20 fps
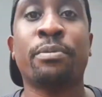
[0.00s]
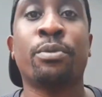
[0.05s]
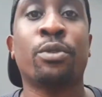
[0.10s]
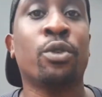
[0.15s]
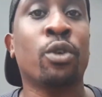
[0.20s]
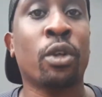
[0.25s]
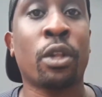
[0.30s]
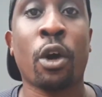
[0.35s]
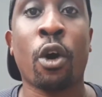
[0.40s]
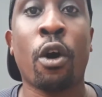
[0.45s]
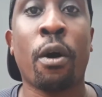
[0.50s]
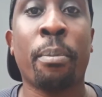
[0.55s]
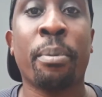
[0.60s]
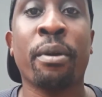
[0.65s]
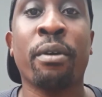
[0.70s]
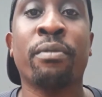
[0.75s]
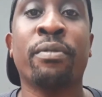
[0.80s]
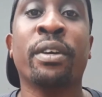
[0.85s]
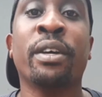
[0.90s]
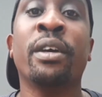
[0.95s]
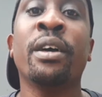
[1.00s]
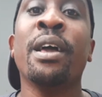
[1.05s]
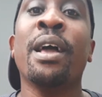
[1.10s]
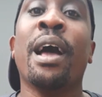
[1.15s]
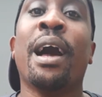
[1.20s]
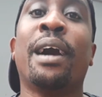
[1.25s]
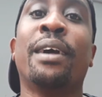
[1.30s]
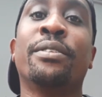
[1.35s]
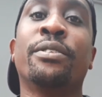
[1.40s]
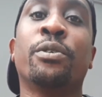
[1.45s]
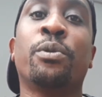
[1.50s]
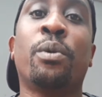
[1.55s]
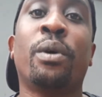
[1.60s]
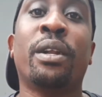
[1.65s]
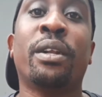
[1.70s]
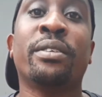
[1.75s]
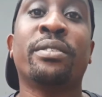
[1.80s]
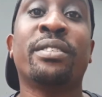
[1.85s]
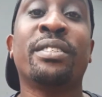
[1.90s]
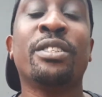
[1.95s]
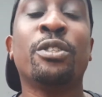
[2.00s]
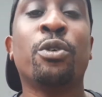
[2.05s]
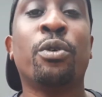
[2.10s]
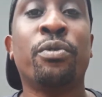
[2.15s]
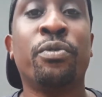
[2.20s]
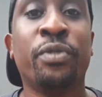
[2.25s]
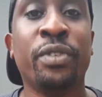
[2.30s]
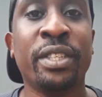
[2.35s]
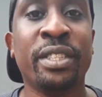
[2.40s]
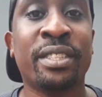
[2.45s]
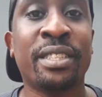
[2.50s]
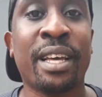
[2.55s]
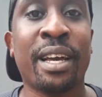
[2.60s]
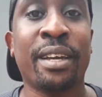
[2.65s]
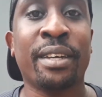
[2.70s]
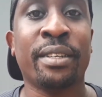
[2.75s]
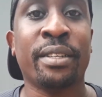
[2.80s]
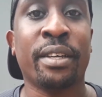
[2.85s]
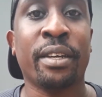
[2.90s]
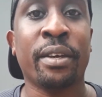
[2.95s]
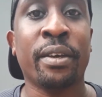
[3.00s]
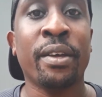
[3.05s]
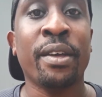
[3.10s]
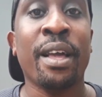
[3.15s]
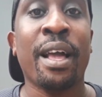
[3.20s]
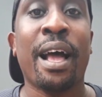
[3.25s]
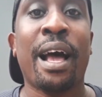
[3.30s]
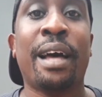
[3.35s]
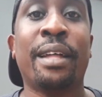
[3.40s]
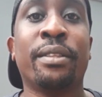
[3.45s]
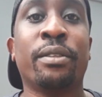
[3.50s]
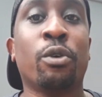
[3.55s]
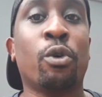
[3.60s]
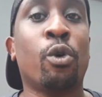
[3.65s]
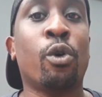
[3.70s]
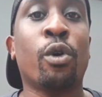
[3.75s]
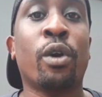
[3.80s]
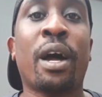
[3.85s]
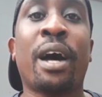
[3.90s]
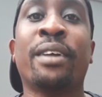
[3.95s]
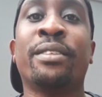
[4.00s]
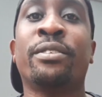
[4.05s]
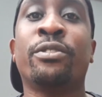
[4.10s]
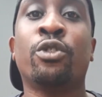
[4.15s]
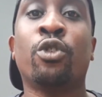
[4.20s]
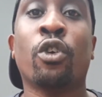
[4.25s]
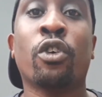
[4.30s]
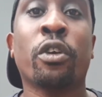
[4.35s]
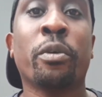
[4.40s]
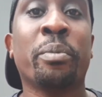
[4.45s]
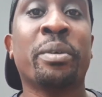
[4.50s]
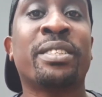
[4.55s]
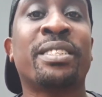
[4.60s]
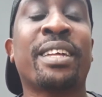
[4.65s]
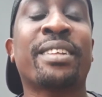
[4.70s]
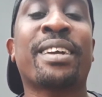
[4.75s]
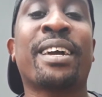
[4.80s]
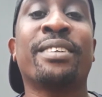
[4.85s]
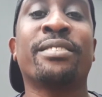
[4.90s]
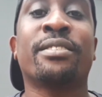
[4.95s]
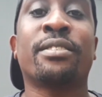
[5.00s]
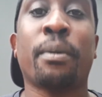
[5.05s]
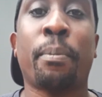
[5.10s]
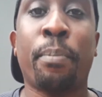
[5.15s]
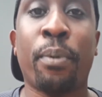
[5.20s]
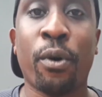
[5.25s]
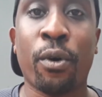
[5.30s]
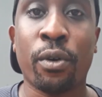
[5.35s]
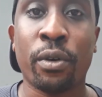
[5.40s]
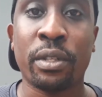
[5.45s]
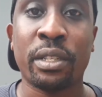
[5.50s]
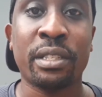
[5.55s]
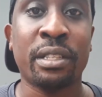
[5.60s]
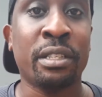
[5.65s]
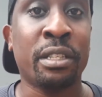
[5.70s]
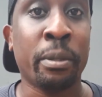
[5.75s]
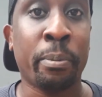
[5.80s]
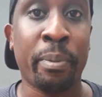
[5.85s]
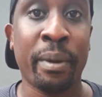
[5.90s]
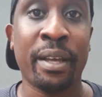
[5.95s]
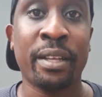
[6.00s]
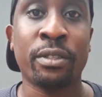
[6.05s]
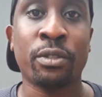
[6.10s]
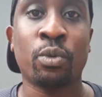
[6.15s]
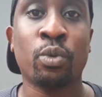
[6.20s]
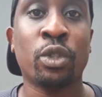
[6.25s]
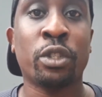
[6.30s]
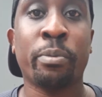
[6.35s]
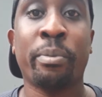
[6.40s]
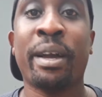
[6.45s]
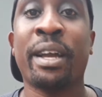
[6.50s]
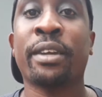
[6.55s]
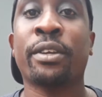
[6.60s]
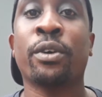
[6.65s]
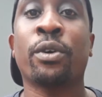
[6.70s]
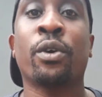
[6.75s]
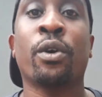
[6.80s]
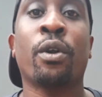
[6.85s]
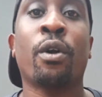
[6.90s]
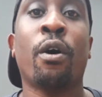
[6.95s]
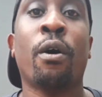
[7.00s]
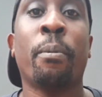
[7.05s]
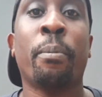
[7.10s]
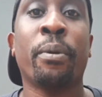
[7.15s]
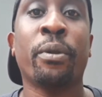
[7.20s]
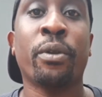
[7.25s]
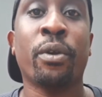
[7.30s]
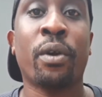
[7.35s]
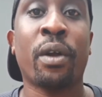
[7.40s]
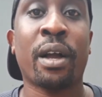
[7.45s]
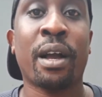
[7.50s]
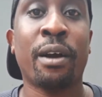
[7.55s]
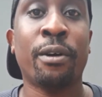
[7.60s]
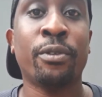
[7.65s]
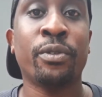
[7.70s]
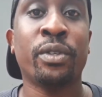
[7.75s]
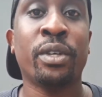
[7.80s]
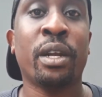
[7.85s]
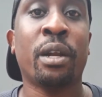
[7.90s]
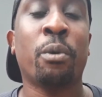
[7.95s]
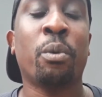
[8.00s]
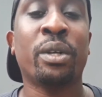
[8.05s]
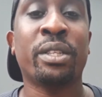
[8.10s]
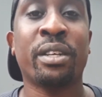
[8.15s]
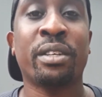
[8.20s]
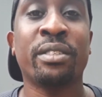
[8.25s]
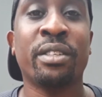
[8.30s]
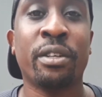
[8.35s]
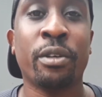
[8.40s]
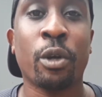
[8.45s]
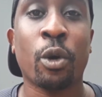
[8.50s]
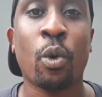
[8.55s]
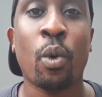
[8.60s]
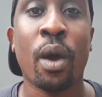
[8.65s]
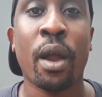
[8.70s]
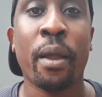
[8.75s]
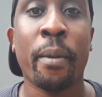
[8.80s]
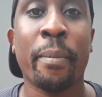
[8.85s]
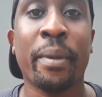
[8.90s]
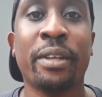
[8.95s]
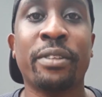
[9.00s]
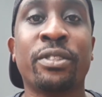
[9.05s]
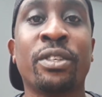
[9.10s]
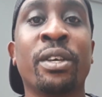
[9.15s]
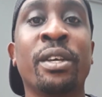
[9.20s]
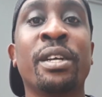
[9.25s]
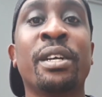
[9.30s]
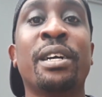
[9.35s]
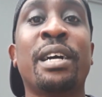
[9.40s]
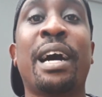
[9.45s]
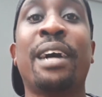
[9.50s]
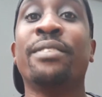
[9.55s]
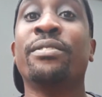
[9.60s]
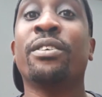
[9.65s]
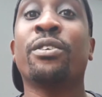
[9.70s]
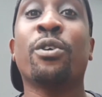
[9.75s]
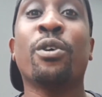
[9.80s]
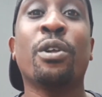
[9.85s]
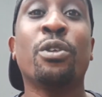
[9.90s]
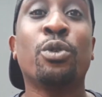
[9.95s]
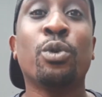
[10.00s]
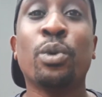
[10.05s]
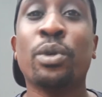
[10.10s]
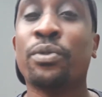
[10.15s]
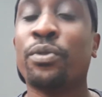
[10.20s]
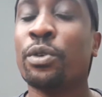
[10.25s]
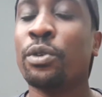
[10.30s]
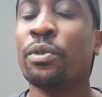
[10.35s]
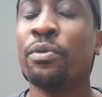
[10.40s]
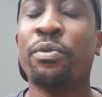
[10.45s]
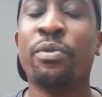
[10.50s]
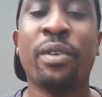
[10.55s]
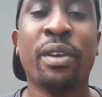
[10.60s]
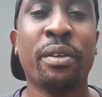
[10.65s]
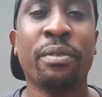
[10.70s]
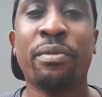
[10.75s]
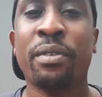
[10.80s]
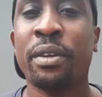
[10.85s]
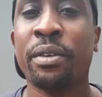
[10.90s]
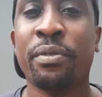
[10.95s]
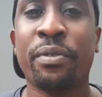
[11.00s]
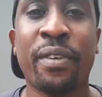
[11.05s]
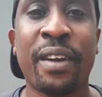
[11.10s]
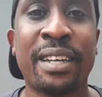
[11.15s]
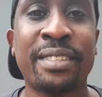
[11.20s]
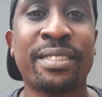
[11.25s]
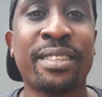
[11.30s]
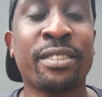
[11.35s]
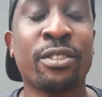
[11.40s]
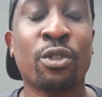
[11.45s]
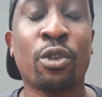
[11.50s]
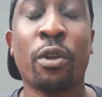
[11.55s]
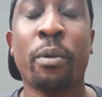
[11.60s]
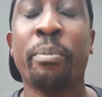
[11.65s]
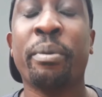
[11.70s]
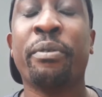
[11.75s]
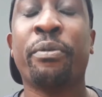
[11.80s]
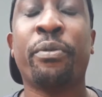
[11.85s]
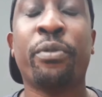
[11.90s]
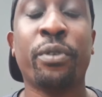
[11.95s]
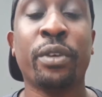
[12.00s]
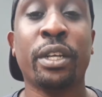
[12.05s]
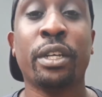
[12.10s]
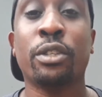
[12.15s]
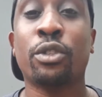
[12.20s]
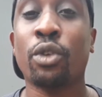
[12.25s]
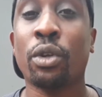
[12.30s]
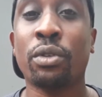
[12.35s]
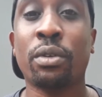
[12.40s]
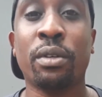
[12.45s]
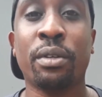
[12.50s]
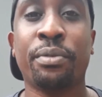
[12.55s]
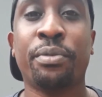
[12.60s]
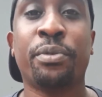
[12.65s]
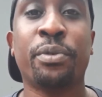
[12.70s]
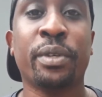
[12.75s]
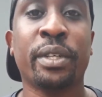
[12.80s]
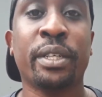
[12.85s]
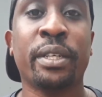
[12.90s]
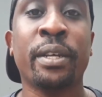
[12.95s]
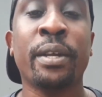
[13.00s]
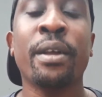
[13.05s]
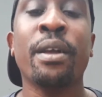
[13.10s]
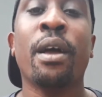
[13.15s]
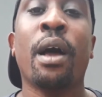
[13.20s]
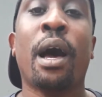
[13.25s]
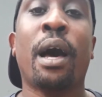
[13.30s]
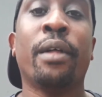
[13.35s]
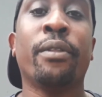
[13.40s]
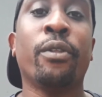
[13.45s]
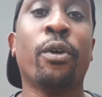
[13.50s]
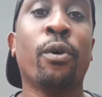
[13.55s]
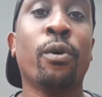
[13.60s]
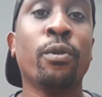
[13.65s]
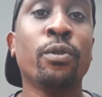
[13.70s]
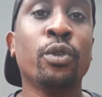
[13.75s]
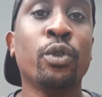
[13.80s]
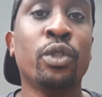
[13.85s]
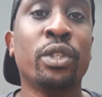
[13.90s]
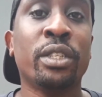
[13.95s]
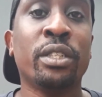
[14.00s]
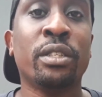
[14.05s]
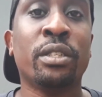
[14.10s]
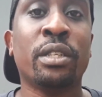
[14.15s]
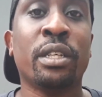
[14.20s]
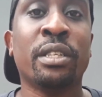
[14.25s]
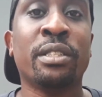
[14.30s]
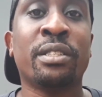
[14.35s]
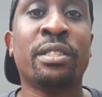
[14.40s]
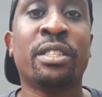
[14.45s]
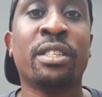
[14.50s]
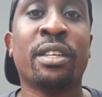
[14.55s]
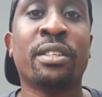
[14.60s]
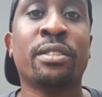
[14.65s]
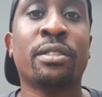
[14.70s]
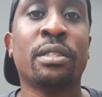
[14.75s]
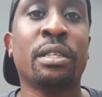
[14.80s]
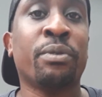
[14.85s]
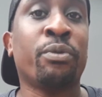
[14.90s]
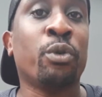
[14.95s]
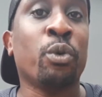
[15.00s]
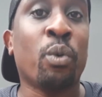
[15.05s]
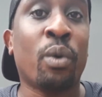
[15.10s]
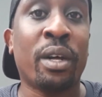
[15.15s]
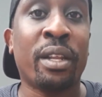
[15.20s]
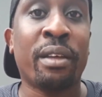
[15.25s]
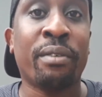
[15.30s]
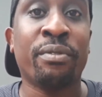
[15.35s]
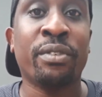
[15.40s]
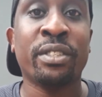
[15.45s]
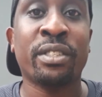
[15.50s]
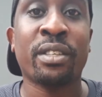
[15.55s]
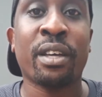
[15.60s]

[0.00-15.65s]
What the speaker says: not a copy of it, and they want to see your visa in it, and or other documents that can support. It depends which bank you're going to open your account there and what are their requirements, and they're going to do it for you very very fast, and it's going to be free, totally free. And all you need is just, if you want a visa